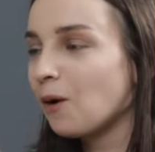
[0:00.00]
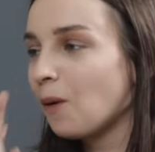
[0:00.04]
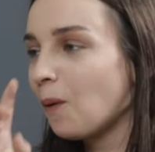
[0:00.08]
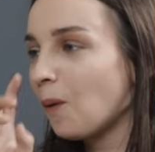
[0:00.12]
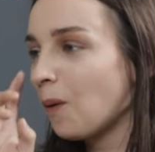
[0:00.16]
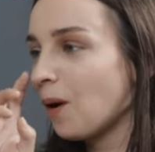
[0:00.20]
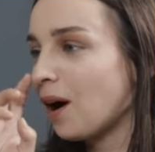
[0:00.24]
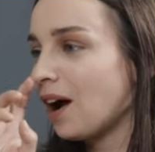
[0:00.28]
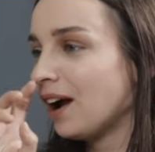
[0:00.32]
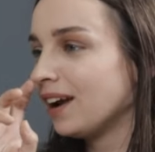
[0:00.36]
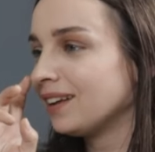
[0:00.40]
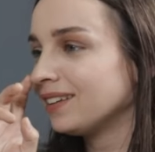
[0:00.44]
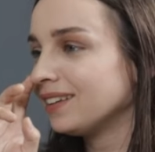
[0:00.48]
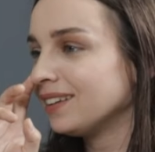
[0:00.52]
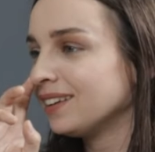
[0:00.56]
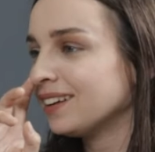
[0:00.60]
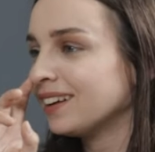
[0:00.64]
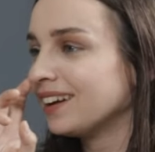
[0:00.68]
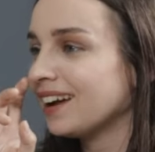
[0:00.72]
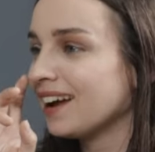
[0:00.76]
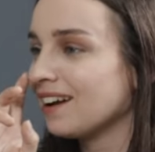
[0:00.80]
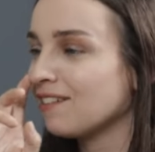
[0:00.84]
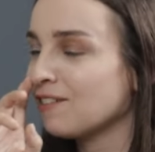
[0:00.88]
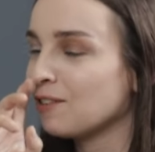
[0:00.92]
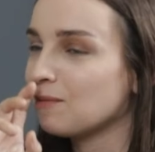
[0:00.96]
oh, I think
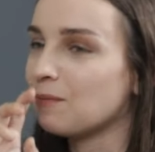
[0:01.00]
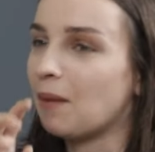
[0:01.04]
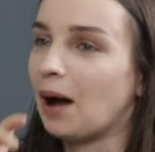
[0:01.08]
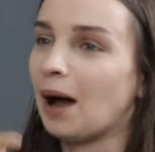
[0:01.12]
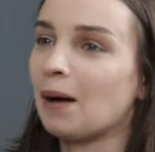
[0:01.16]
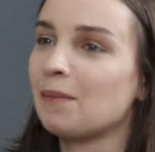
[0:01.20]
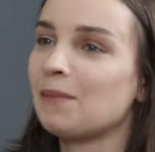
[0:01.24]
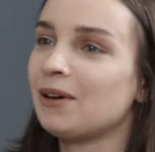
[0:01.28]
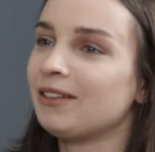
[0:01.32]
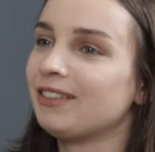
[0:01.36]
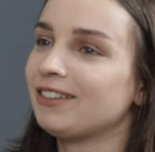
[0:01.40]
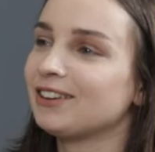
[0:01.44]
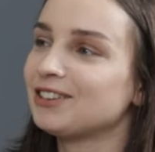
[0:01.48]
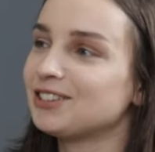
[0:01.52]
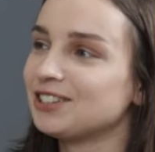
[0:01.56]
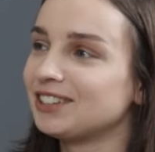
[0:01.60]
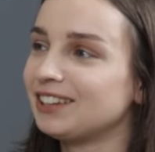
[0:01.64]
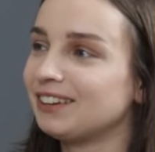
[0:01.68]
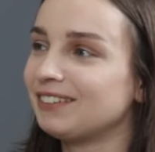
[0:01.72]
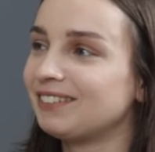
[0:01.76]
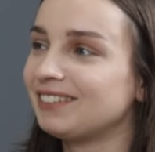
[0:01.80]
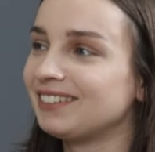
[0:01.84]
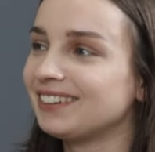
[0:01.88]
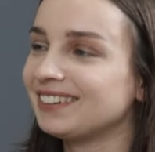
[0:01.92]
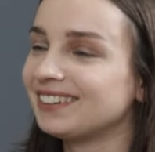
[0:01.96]
I have a mom energy,
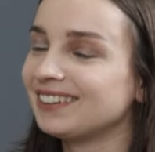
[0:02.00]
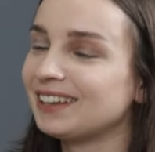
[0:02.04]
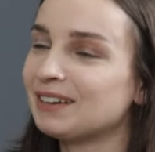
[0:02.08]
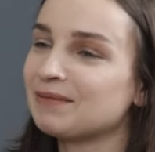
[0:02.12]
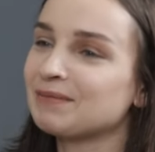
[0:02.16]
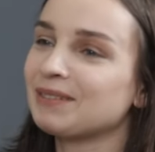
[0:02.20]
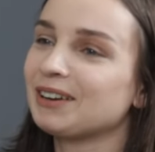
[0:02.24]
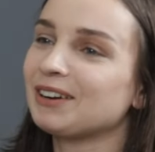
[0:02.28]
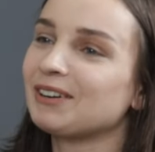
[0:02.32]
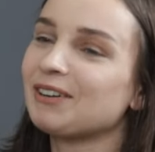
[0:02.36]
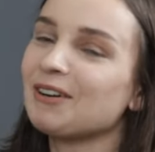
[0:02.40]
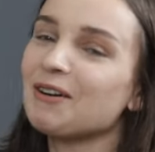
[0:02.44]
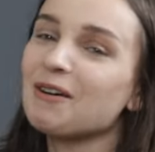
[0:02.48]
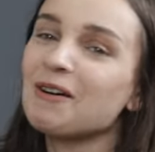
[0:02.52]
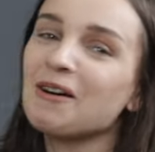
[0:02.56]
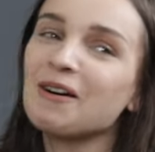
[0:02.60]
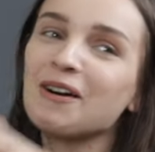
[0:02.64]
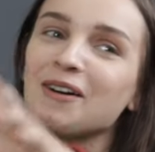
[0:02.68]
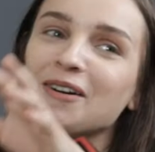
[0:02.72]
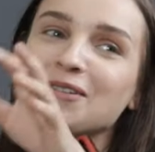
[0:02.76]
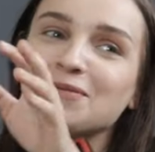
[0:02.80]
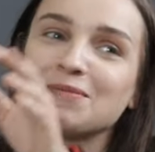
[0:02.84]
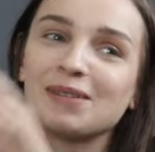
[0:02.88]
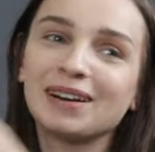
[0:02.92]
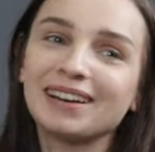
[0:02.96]
definitely. I'm like,
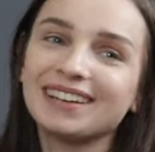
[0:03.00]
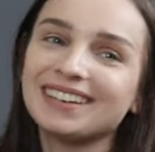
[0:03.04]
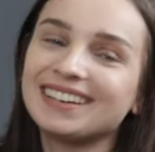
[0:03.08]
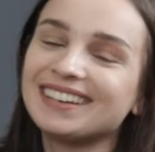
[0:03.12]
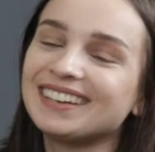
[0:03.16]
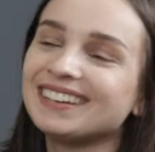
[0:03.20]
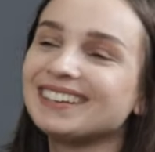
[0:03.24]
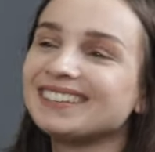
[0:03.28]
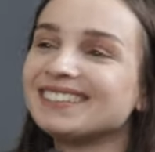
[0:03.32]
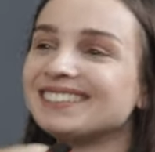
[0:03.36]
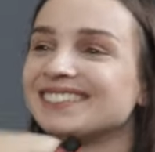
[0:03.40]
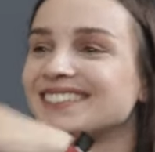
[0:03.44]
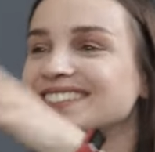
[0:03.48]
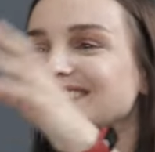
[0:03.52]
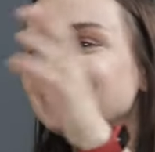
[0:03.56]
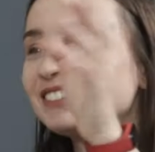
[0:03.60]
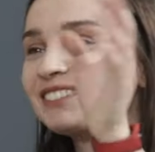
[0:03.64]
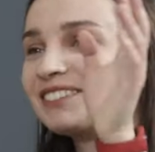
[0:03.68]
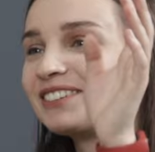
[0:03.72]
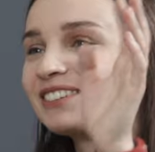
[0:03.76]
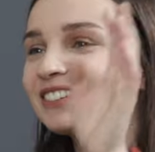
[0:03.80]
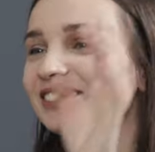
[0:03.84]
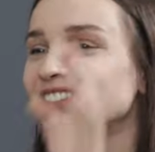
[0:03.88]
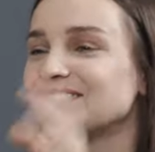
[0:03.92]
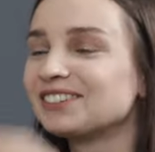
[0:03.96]
oh, my kids,
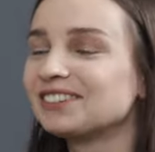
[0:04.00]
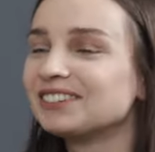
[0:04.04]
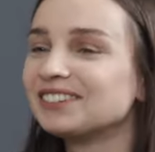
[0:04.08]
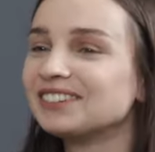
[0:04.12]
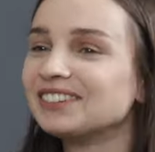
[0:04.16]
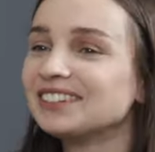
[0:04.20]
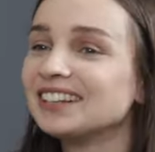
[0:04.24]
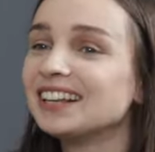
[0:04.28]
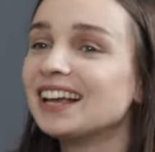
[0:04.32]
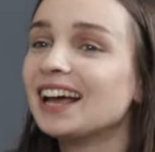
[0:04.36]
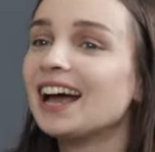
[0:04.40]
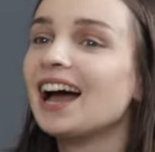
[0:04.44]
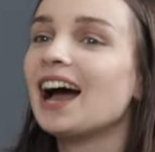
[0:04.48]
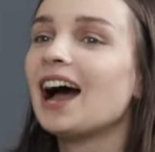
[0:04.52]
you're so good.